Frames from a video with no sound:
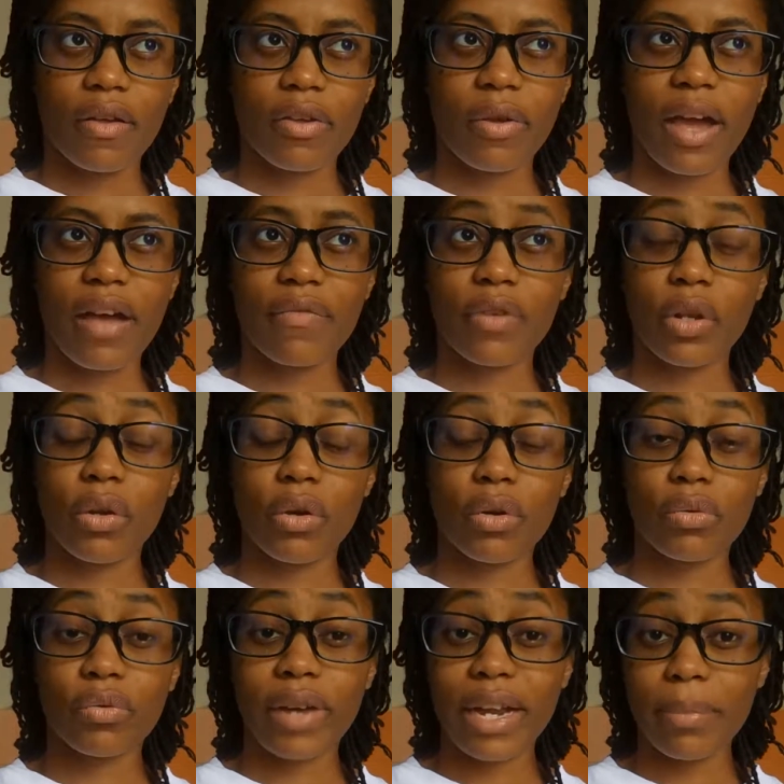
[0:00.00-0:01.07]
have
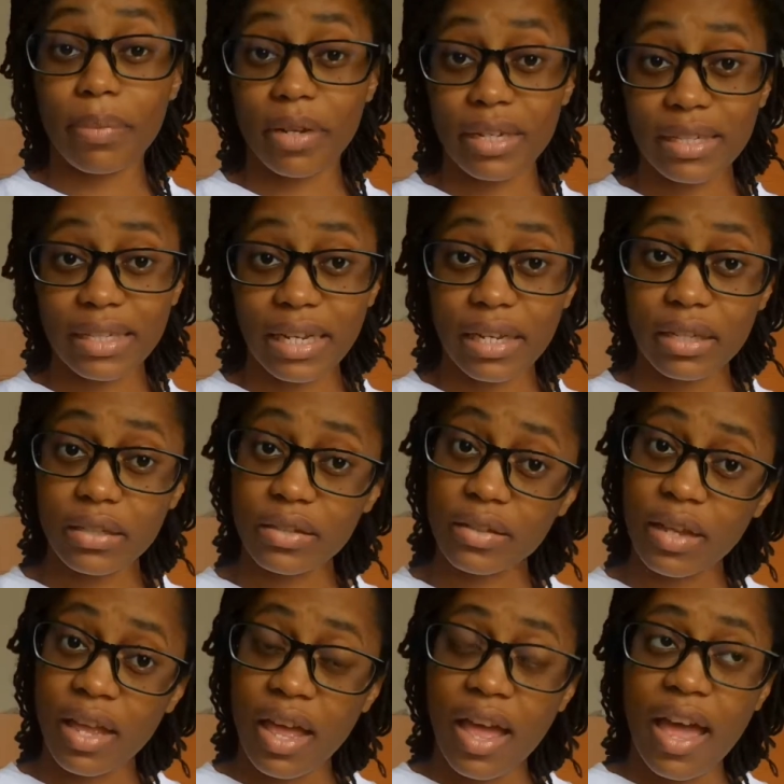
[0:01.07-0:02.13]
low red blood cells,
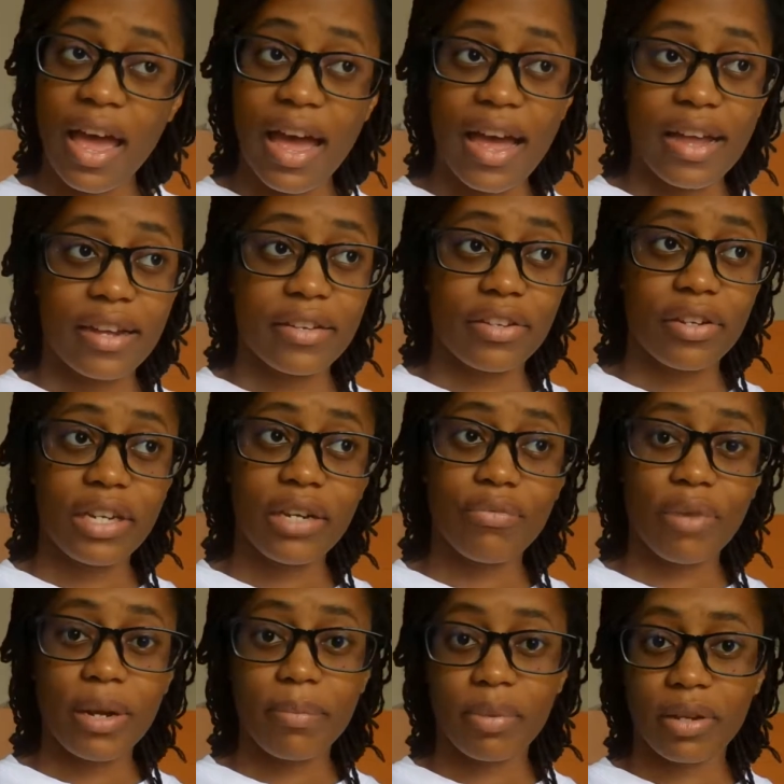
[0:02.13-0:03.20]
and you need
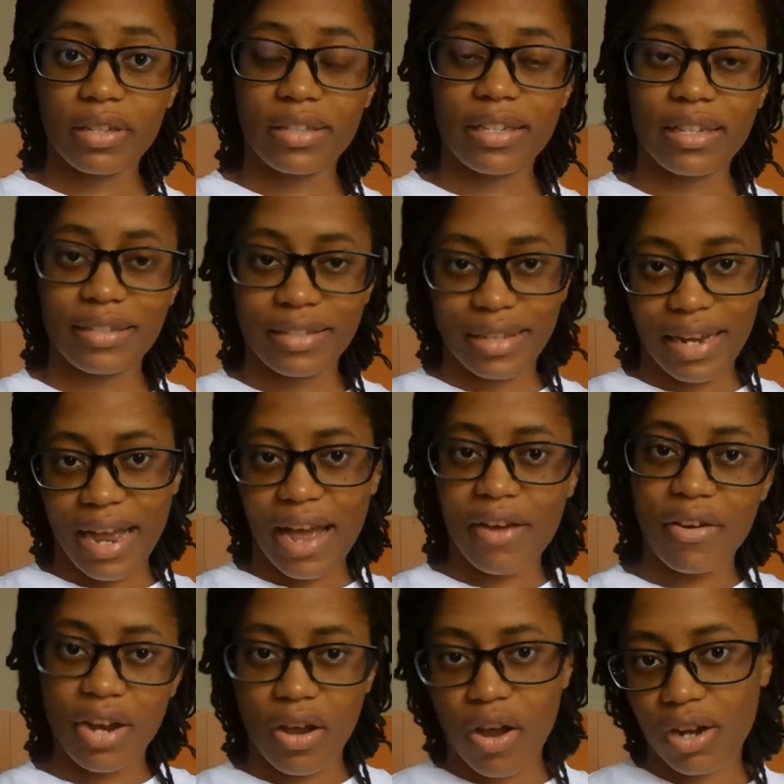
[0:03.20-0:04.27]
red blood cells to
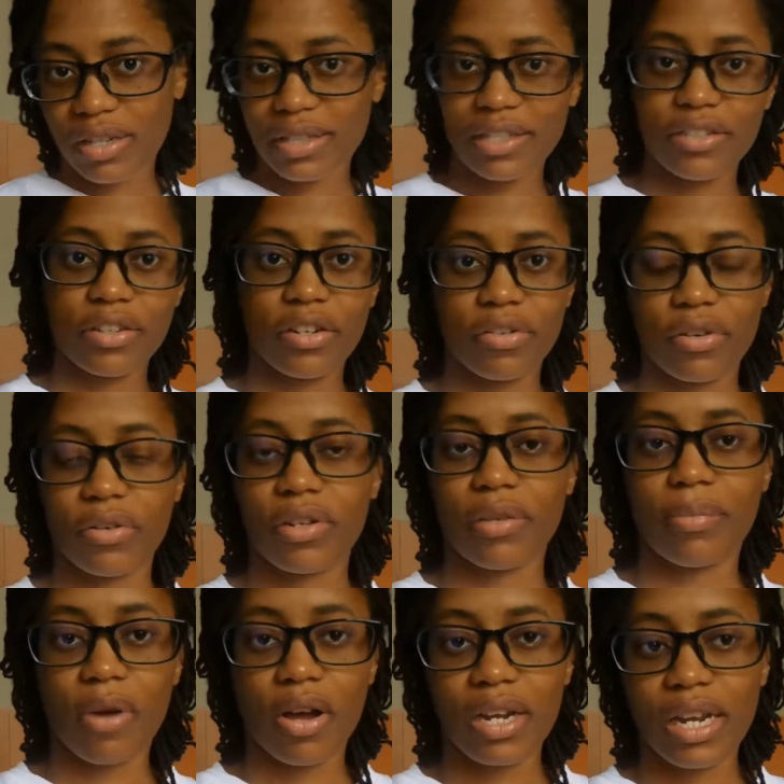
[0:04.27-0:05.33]
carry oxygen around the
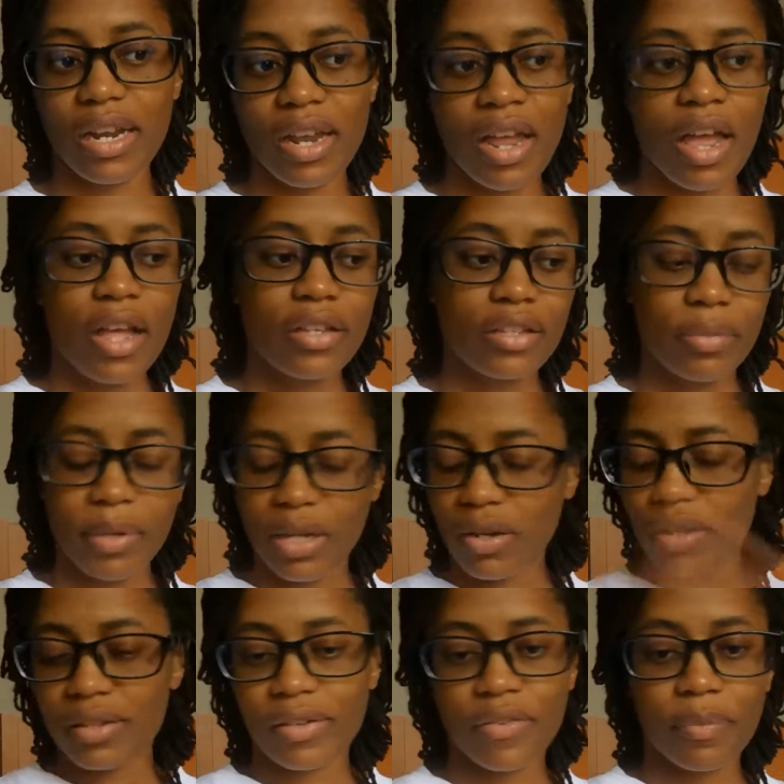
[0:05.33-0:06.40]
body. So
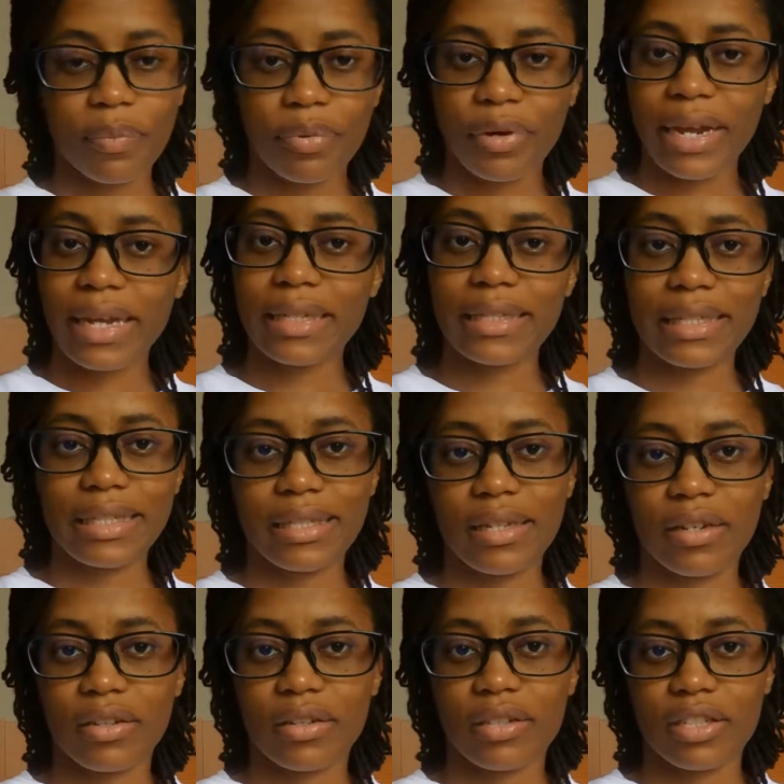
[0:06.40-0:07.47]
because of a
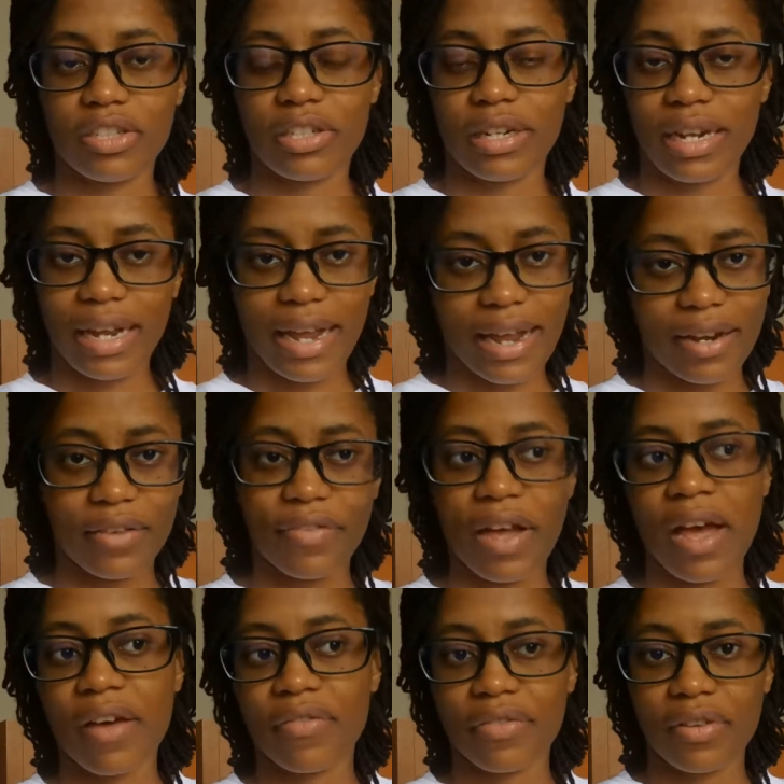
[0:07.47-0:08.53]
pre-existing condition, I kind of
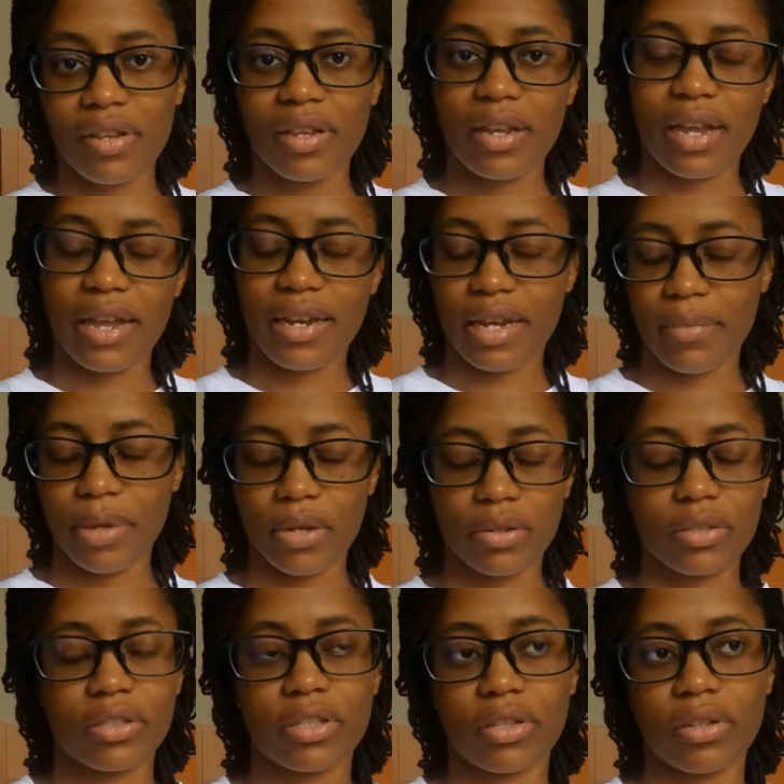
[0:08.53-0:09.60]
have anemia.
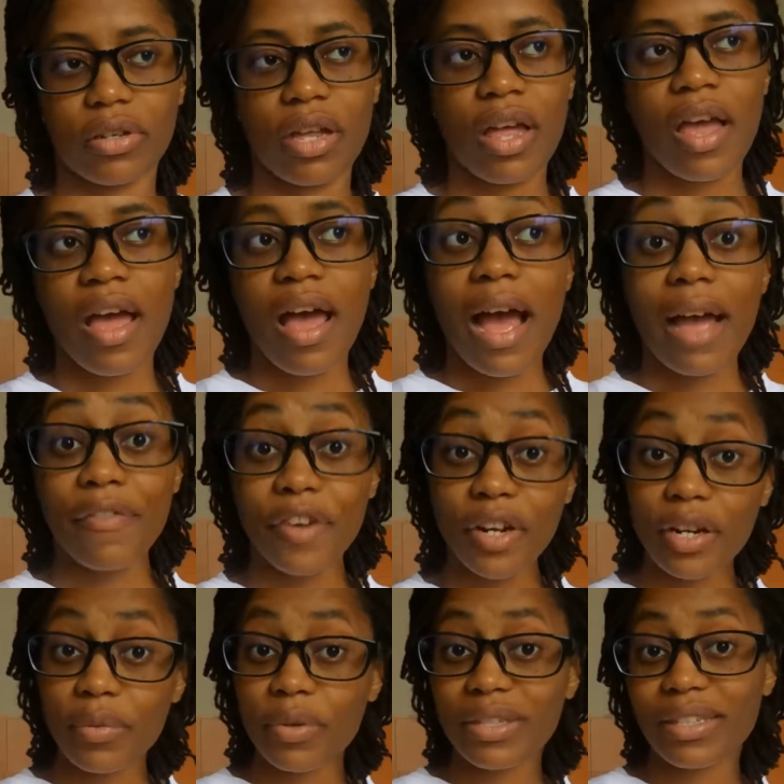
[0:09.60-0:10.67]
So I
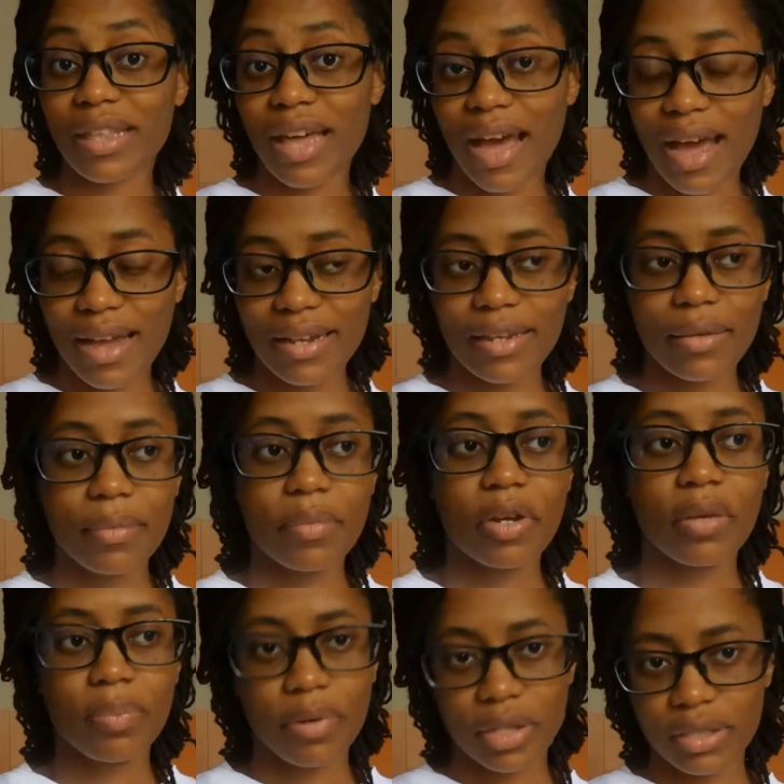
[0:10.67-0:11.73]
figured it was that,
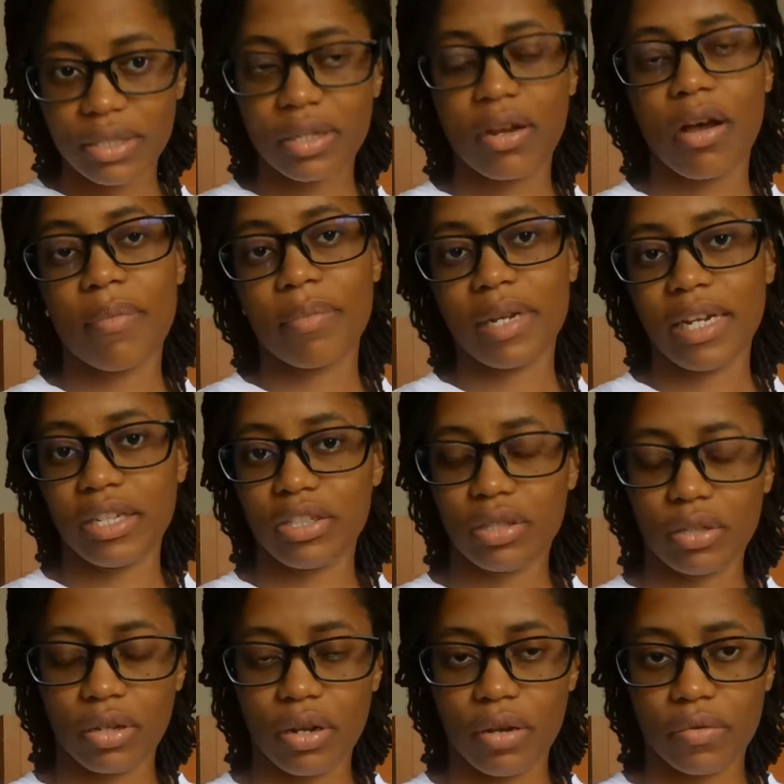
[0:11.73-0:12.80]
plus the
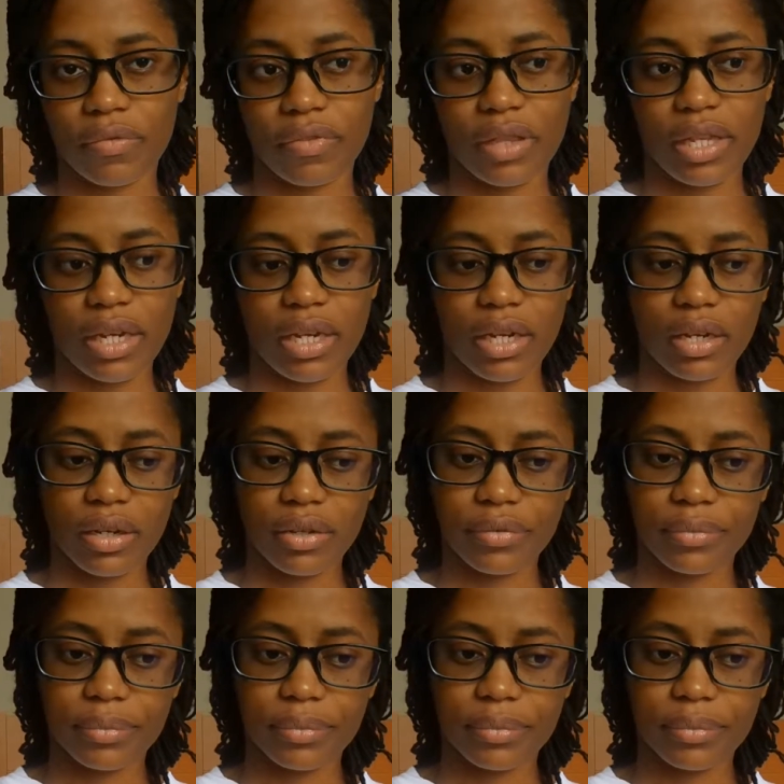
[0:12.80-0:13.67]
combination of the